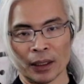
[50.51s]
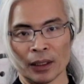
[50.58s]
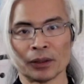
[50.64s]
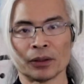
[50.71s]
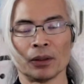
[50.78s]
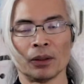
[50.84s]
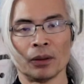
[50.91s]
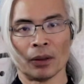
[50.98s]

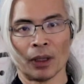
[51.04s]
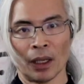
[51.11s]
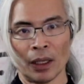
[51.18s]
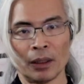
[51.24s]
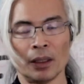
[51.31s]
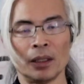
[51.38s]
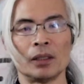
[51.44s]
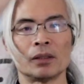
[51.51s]
So
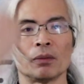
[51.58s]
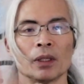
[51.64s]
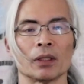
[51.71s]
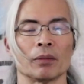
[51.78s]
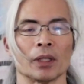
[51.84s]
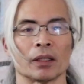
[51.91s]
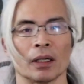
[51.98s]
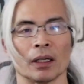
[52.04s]
head is one
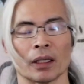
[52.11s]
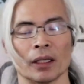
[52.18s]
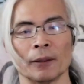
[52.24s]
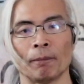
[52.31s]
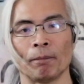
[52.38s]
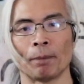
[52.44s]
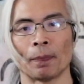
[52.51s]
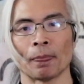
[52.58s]
of the target.
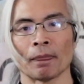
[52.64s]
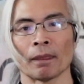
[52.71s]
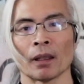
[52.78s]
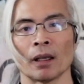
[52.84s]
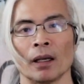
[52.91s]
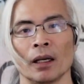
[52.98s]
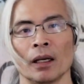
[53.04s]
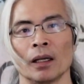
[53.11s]

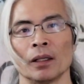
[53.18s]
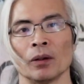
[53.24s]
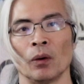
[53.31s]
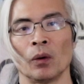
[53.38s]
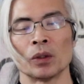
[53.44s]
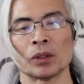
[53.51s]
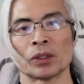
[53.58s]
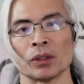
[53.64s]
And
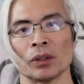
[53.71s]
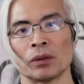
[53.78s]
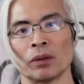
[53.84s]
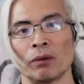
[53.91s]
also the